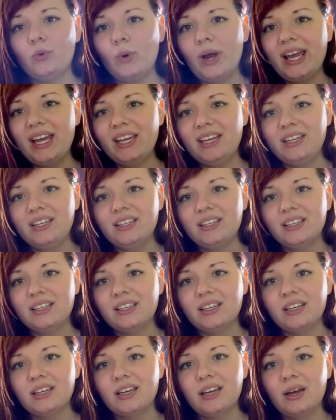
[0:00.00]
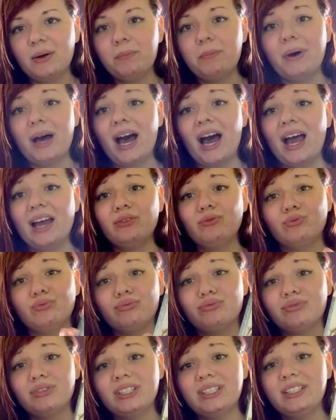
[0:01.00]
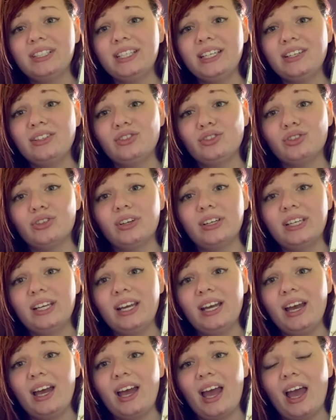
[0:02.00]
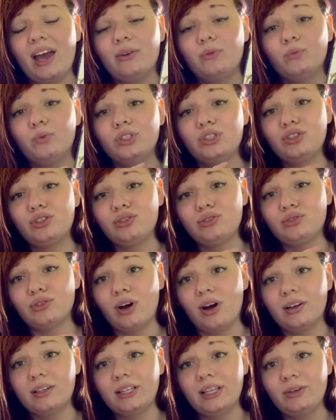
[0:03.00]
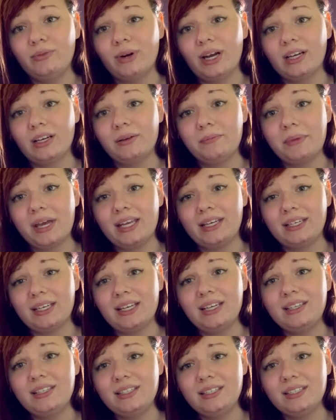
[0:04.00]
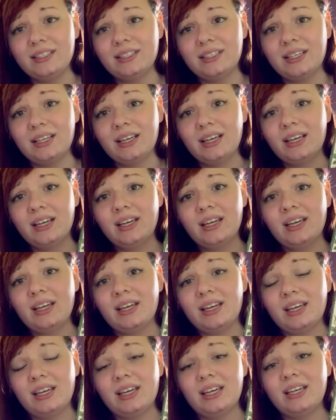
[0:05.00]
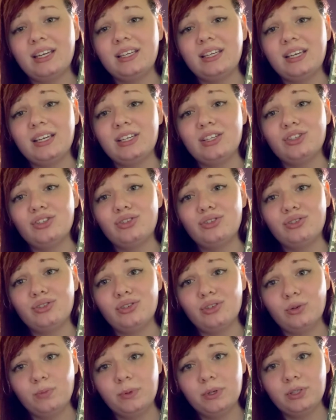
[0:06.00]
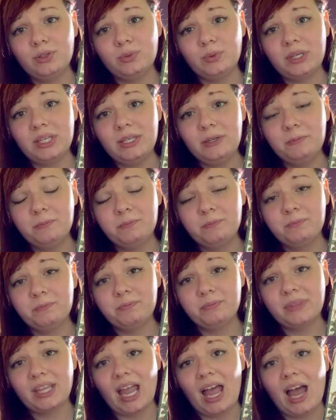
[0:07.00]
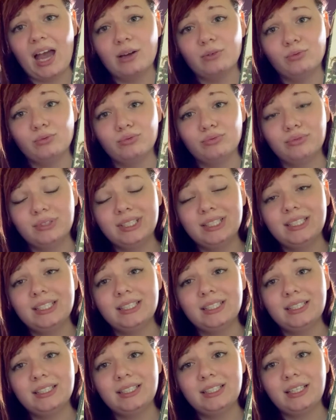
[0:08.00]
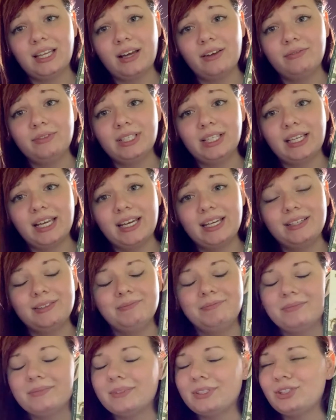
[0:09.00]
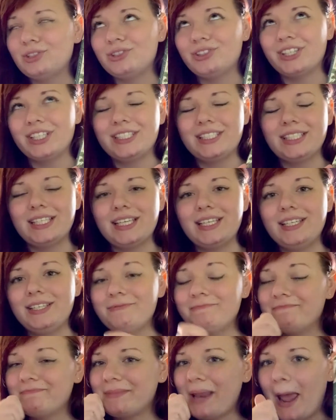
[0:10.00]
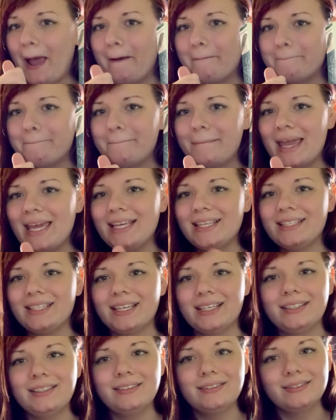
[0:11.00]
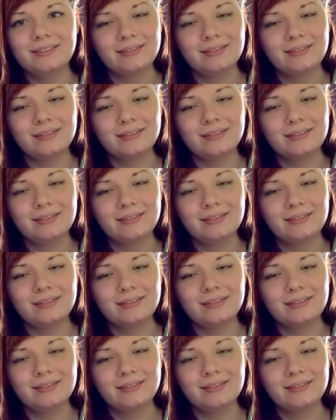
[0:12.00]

way, but I really enjoyed it and would strongly recommend it. It is super sweet. I really loved Elaine. Tristan, amazing.